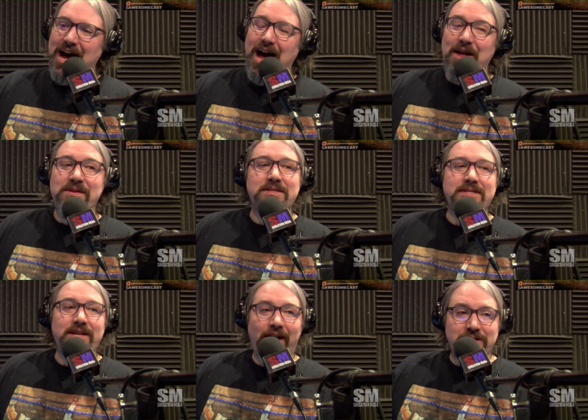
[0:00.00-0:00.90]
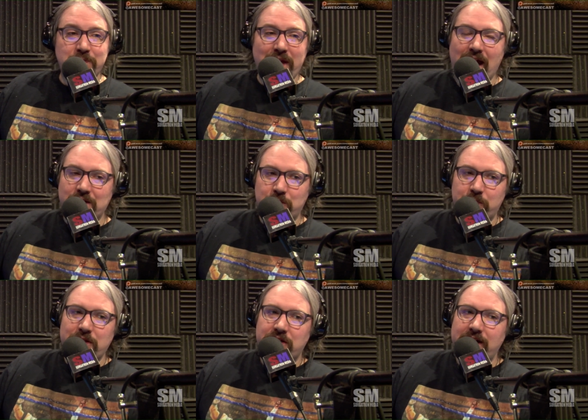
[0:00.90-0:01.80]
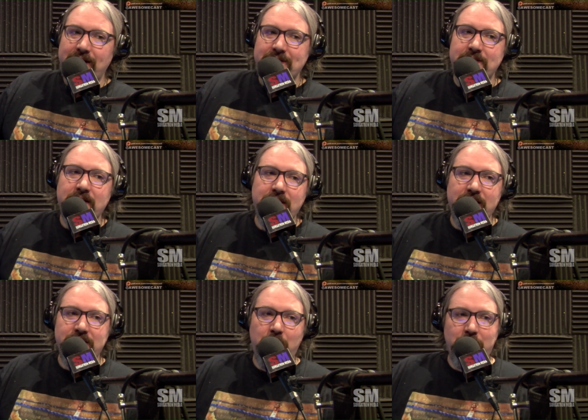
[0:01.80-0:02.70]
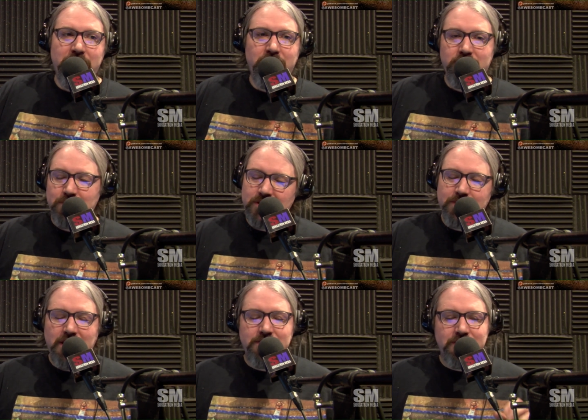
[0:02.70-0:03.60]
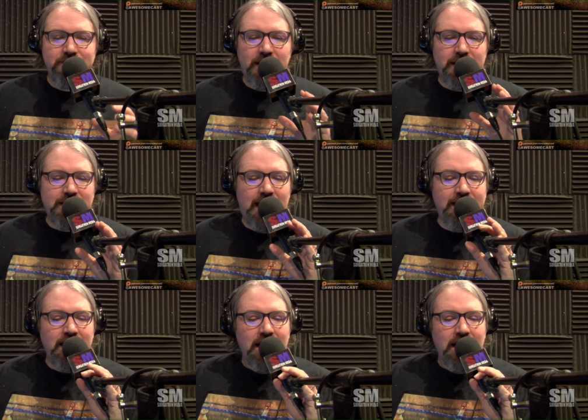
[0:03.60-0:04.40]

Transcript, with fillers: Uh, this is the Awesome Cast, where we try not to stick things up our nose, but sometimes we fail at that.